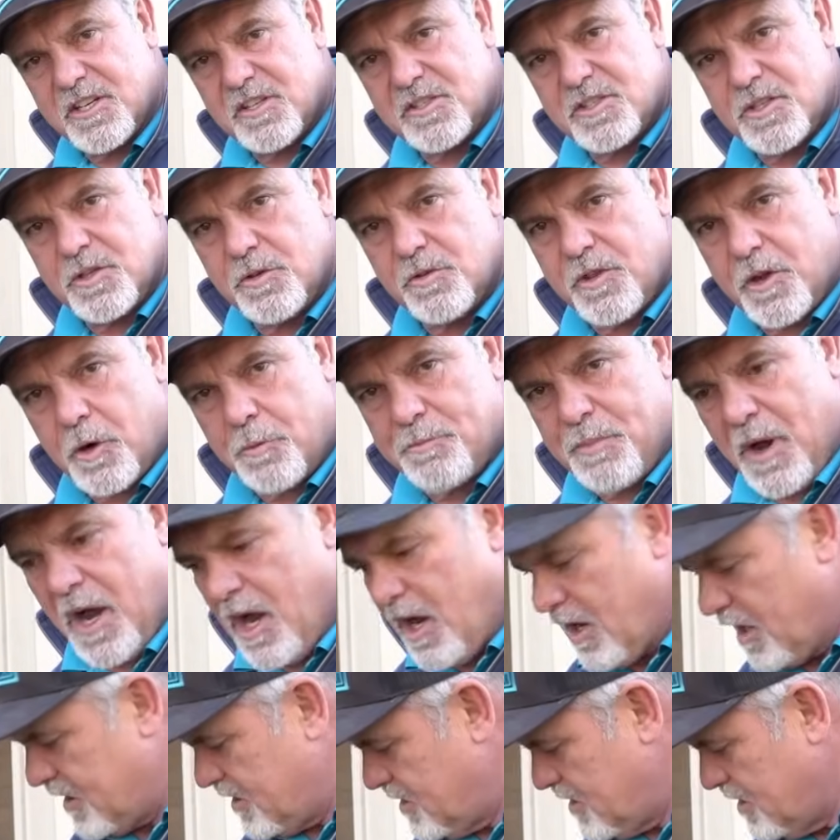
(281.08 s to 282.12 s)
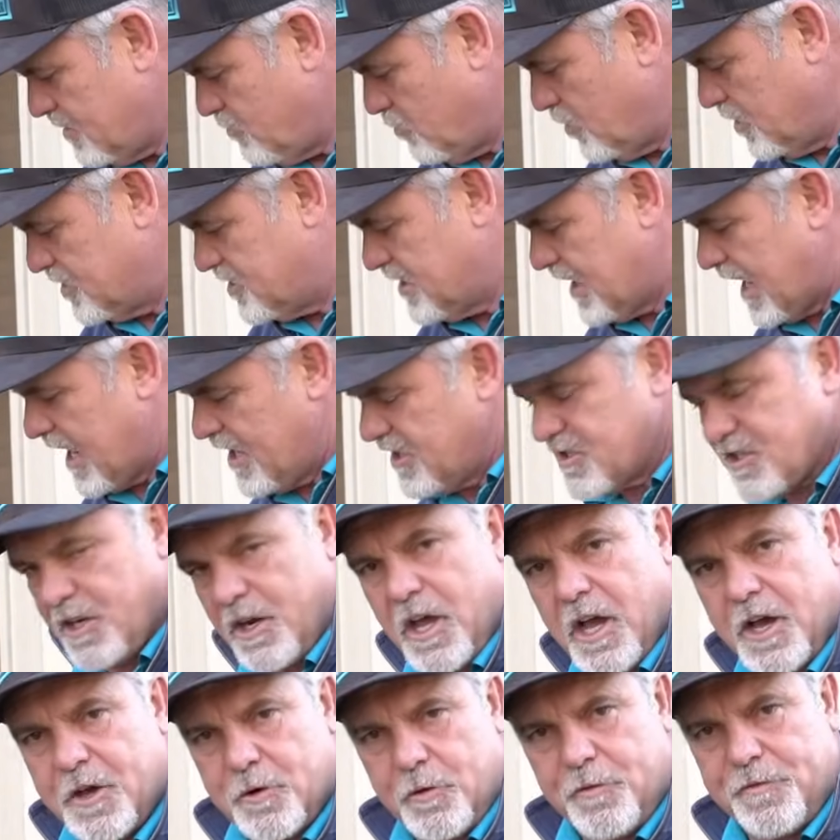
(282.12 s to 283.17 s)
into their pond, which has
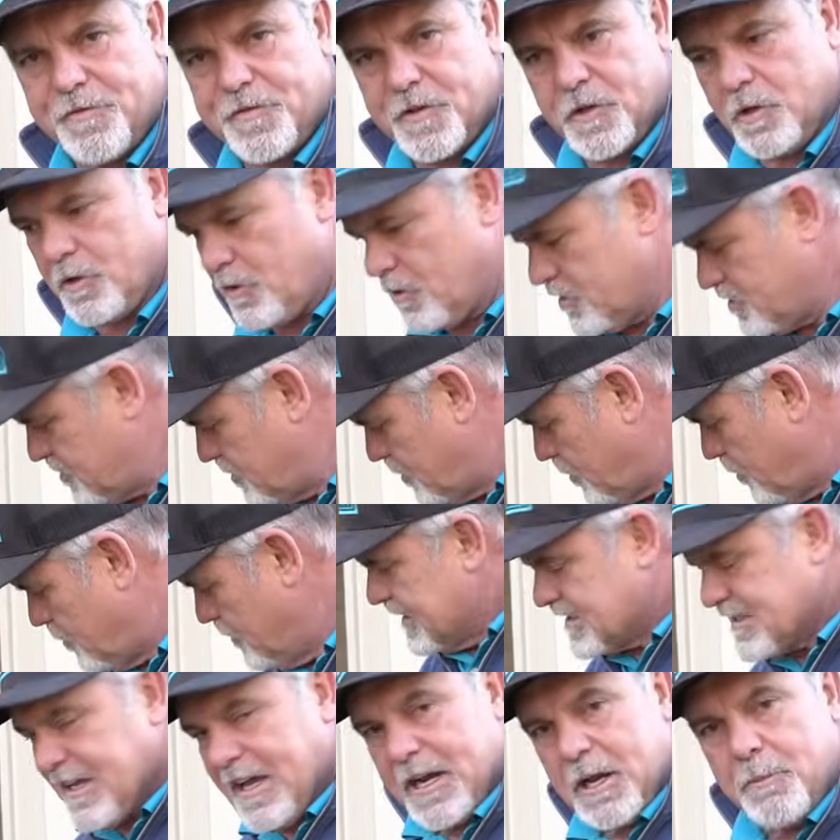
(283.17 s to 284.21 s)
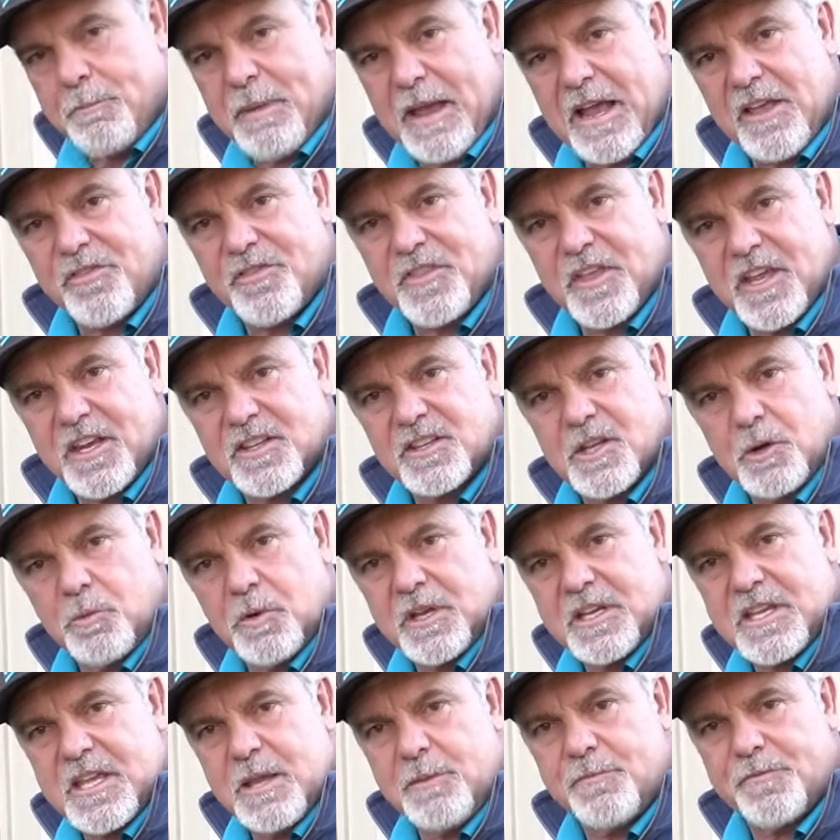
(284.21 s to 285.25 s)
an auto filler, so it's not a bad thing that
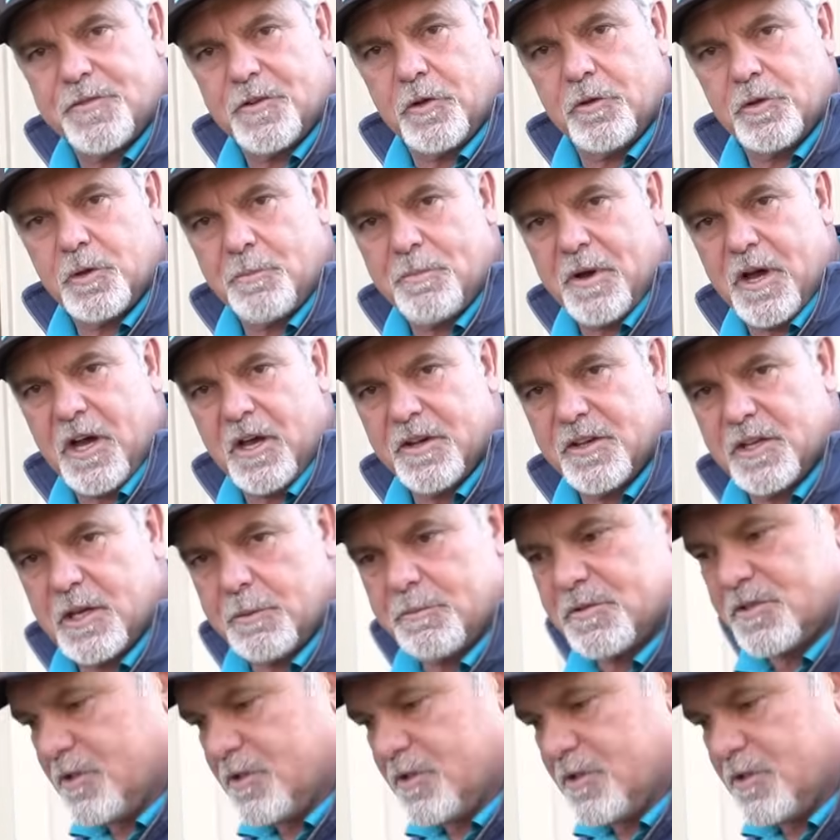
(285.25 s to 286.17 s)
we keep filling the pond up.